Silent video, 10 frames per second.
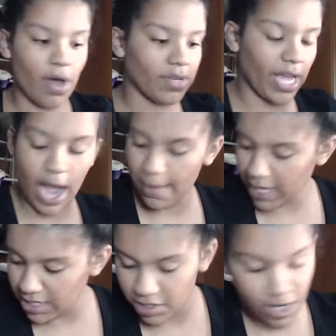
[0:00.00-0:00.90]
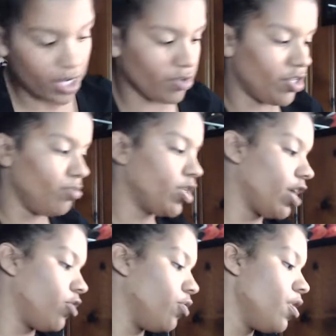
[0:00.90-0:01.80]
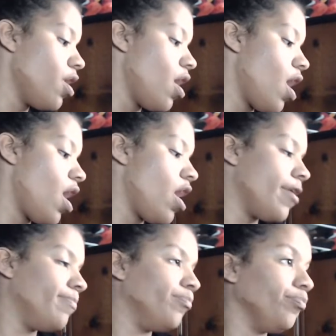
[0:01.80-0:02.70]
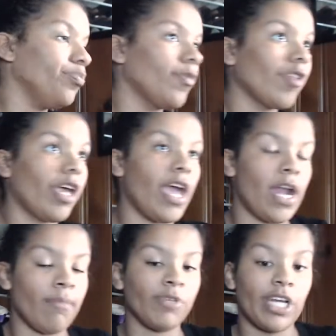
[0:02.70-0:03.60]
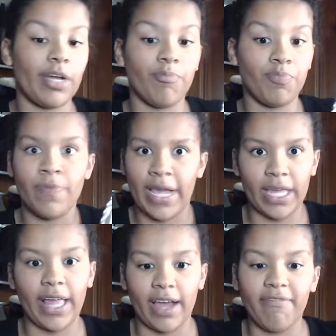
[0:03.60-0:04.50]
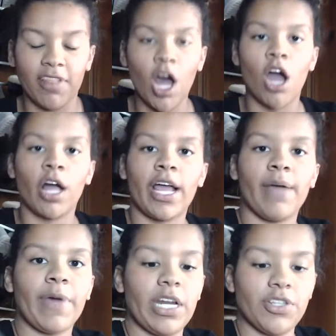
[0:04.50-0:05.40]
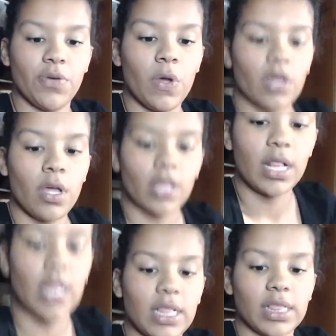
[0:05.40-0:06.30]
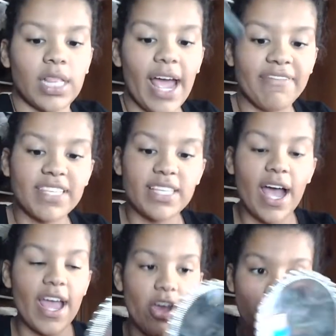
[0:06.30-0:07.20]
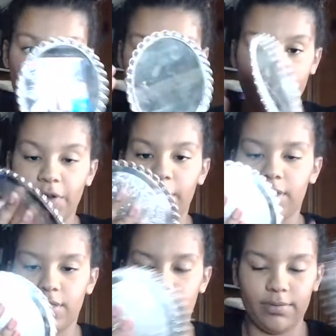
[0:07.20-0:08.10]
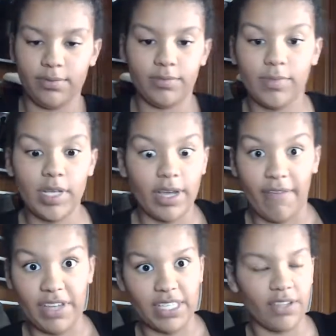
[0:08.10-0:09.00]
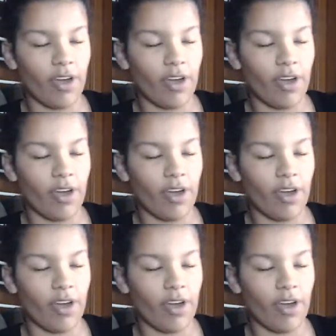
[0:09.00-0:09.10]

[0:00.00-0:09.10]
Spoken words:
was like, I'm going to start a YouTube channel, and I'm going to make it like a vlog. I'm going to do lifestyle. Gotta face it the right